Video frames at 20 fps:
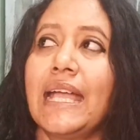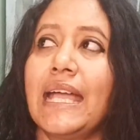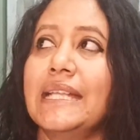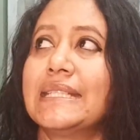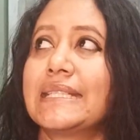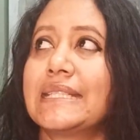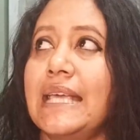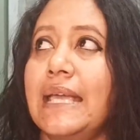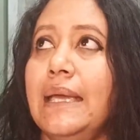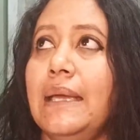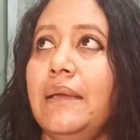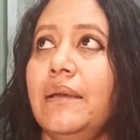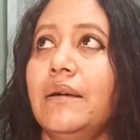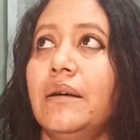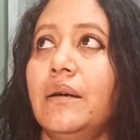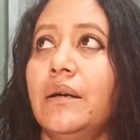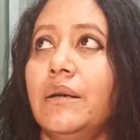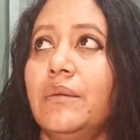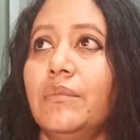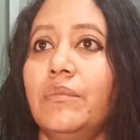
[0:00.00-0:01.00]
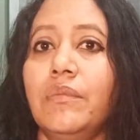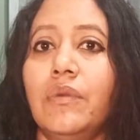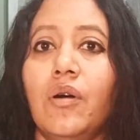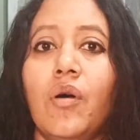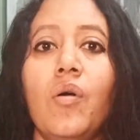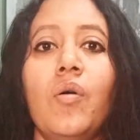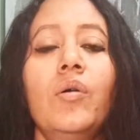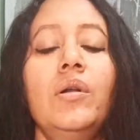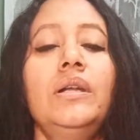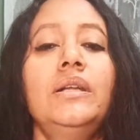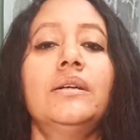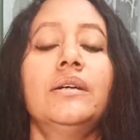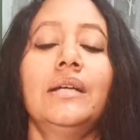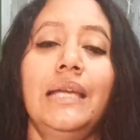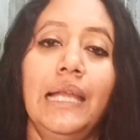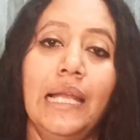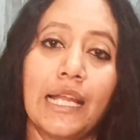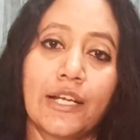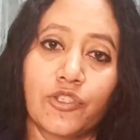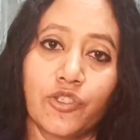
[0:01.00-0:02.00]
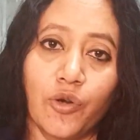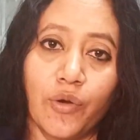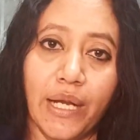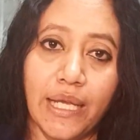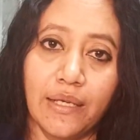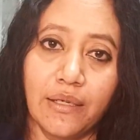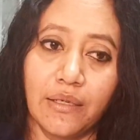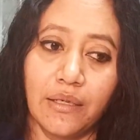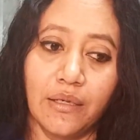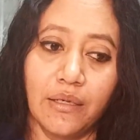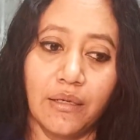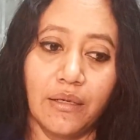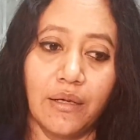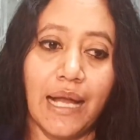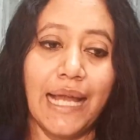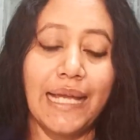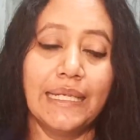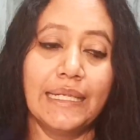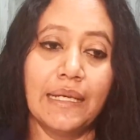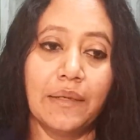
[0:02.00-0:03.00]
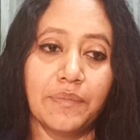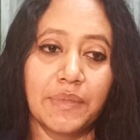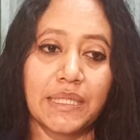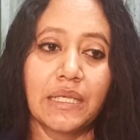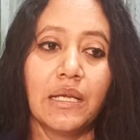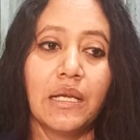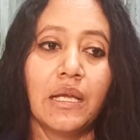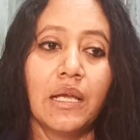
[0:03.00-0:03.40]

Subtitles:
can say old electronic items.